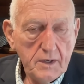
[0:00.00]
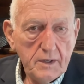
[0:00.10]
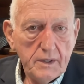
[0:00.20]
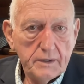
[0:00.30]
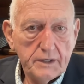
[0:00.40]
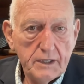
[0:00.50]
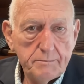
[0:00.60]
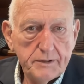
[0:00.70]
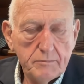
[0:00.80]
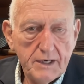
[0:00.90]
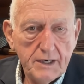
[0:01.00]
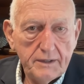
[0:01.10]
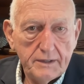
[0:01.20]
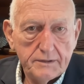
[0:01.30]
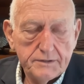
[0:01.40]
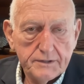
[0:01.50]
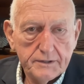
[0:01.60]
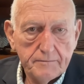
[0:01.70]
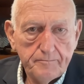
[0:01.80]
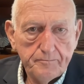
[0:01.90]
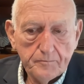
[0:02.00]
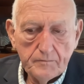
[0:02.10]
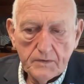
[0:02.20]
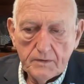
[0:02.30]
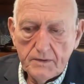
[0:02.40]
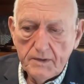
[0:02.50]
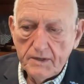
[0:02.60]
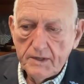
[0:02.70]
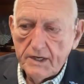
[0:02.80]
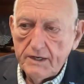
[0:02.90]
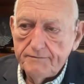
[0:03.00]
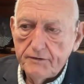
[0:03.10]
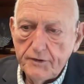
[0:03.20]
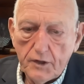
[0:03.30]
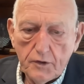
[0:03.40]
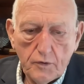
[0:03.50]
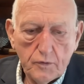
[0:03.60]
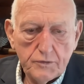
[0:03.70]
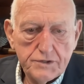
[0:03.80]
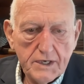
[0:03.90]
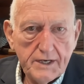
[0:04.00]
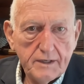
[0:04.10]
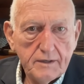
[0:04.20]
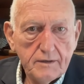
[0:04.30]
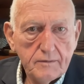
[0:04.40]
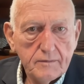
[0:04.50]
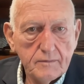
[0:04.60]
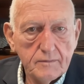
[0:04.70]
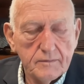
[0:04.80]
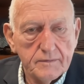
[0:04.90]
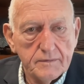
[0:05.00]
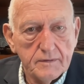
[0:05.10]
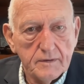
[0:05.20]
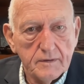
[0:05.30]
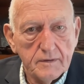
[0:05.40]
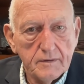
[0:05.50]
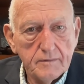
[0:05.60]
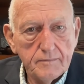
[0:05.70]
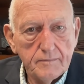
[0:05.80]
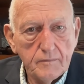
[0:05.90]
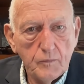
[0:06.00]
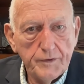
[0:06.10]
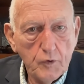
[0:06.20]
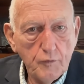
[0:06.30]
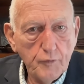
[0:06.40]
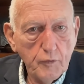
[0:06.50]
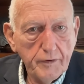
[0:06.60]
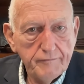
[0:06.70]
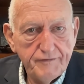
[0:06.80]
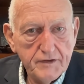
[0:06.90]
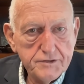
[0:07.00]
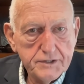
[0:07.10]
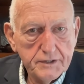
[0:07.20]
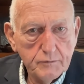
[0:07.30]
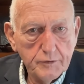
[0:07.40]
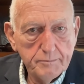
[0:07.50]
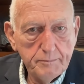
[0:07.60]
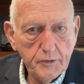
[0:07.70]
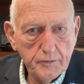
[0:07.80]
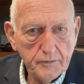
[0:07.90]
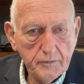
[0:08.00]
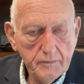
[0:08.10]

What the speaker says: And keep in mind that even though China went over and visited with Putin,